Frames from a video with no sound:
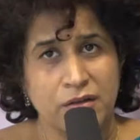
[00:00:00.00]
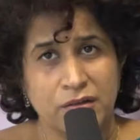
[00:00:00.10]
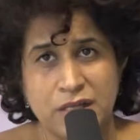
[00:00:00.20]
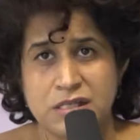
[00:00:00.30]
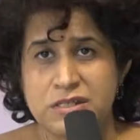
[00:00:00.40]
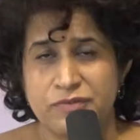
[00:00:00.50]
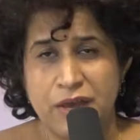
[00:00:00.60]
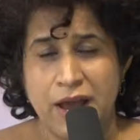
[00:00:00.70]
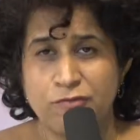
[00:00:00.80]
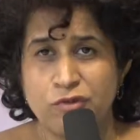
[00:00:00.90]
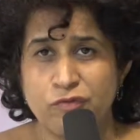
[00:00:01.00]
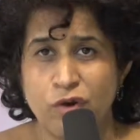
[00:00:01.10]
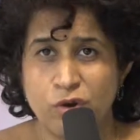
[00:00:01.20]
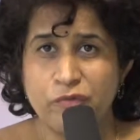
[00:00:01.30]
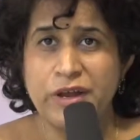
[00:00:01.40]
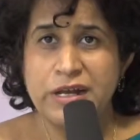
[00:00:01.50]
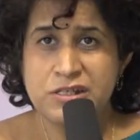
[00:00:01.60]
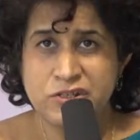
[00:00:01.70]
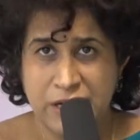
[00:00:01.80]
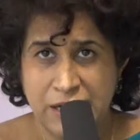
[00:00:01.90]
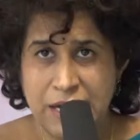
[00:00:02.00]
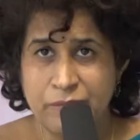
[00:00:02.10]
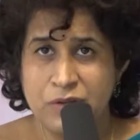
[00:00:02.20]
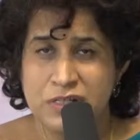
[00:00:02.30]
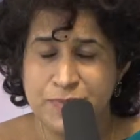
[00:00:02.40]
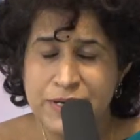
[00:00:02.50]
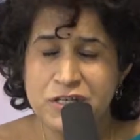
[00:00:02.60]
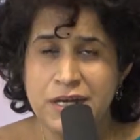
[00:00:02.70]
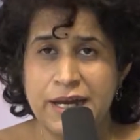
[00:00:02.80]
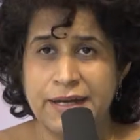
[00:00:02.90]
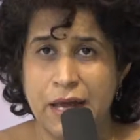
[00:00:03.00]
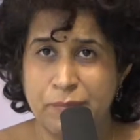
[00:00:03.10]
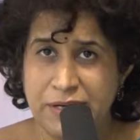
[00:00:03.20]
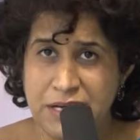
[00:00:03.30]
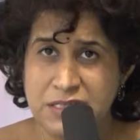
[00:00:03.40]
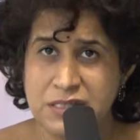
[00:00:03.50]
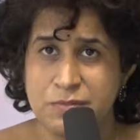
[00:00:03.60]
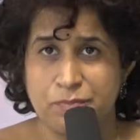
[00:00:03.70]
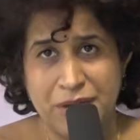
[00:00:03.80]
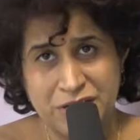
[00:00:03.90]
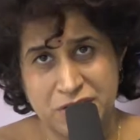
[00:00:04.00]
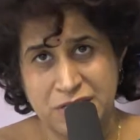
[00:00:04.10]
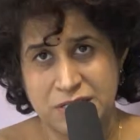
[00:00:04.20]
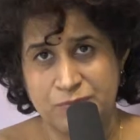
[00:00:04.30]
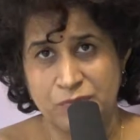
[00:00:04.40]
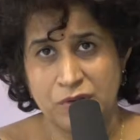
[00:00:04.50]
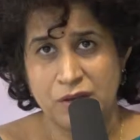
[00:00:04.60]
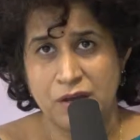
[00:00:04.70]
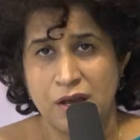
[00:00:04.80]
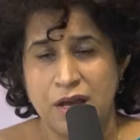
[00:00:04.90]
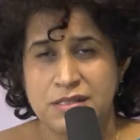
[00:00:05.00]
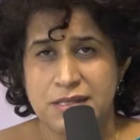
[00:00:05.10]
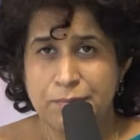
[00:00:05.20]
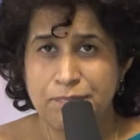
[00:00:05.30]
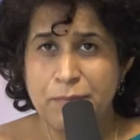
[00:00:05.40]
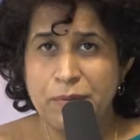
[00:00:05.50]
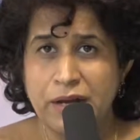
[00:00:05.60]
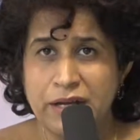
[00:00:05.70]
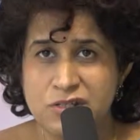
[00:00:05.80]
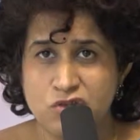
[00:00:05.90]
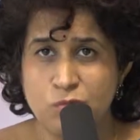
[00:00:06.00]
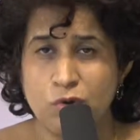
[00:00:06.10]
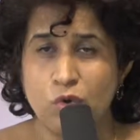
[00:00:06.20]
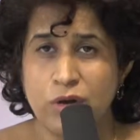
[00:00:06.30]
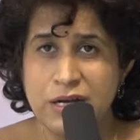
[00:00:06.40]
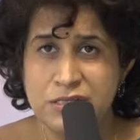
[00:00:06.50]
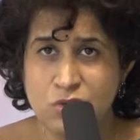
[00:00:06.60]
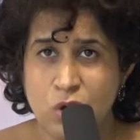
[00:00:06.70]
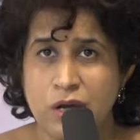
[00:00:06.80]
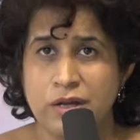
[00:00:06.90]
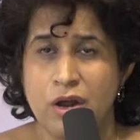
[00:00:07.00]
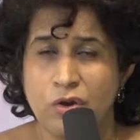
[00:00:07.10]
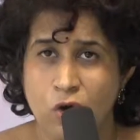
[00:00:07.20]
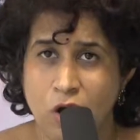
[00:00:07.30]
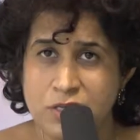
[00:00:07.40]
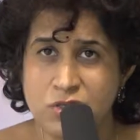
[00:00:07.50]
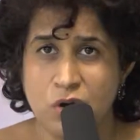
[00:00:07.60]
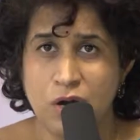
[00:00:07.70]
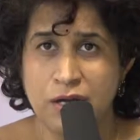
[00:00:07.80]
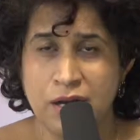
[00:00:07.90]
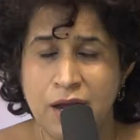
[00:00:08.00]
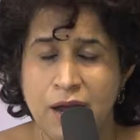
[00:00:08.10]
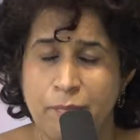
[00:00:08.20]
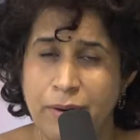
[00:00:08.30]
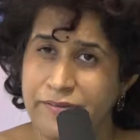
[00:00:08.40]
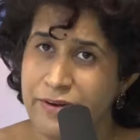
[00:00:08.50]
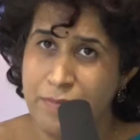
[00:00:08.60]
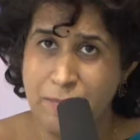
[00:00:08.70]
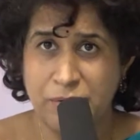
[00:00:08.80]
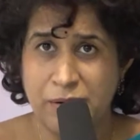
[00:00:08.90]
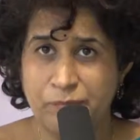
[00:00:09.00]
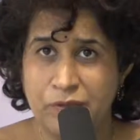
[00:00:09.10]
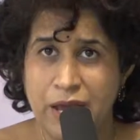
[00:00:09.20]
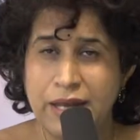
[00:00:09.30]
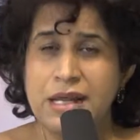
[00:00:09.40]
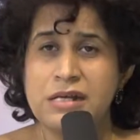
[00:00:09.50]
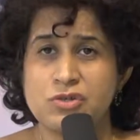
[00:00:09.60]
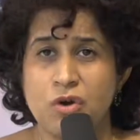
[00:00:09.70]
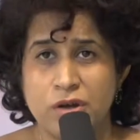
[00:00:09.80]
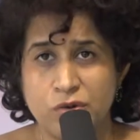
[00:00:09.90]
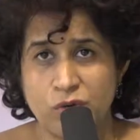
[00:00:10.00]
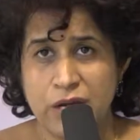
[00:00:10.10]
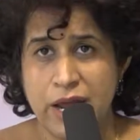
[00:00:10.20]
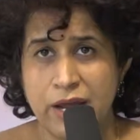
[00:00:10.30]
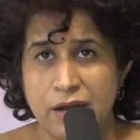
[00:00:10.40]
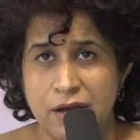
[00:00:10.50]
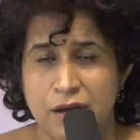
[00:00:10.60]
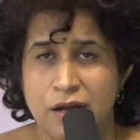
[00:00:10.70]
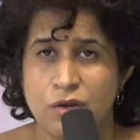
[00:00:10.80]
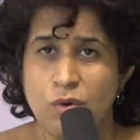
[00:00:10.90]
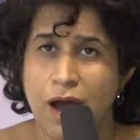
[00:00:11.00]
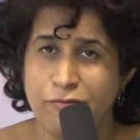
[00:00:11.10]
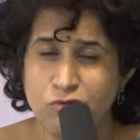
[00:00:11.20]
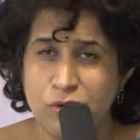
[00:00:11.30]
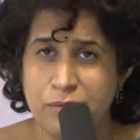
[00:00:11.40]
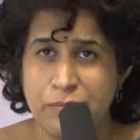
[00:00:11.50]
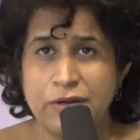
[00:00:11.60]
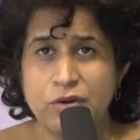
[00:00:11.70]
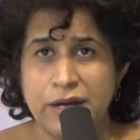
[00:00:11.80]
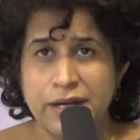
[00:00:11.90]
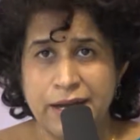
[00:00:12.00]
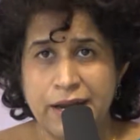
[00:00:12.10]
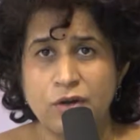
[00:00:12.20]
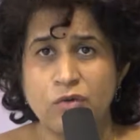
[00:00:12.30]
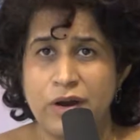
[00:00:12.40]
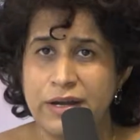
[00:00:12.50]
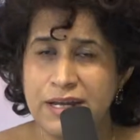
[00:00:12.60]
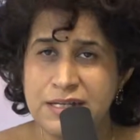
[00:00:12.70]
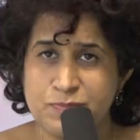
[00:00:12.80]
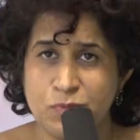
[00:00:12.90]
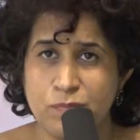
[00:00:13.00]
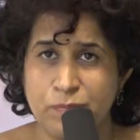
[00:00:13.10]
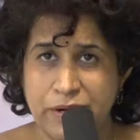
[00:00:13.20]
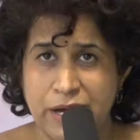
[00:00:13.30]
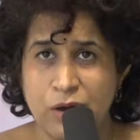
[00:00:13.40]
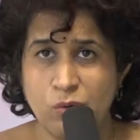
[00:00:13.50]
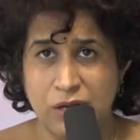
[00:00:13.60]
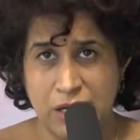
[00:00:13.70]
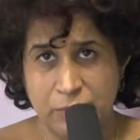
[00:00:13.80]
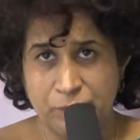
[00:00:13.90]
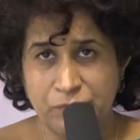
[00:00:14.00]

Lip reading: This we have to follow very strictly, especially in diabetes patients. Some people consume Lona salt, rock salt, but remember, any salt you take, you have to limit your intake to 1 teaspoon per day only.